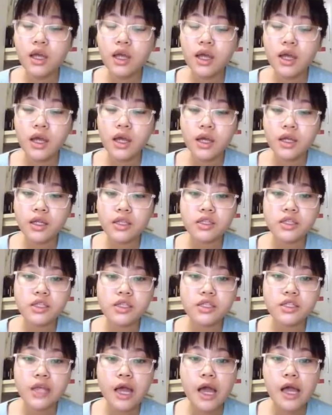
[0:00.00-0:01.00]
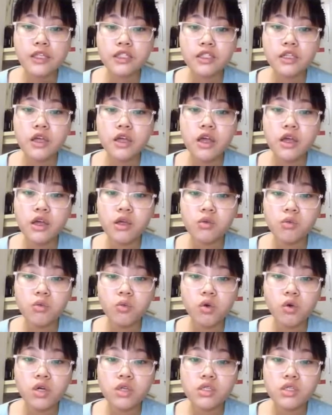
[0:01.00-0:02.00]
and she said it
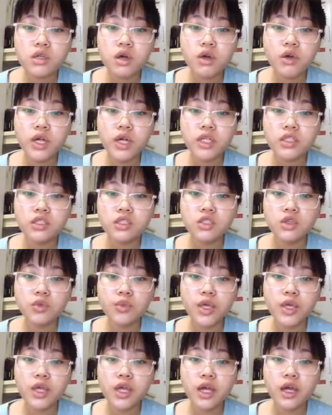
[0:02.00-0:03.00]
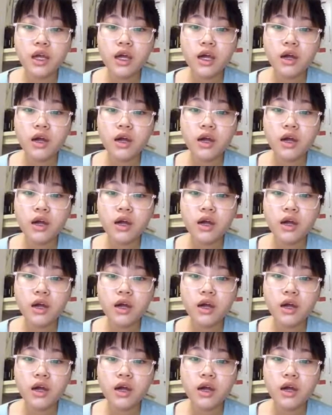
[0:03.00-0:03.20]
was going to be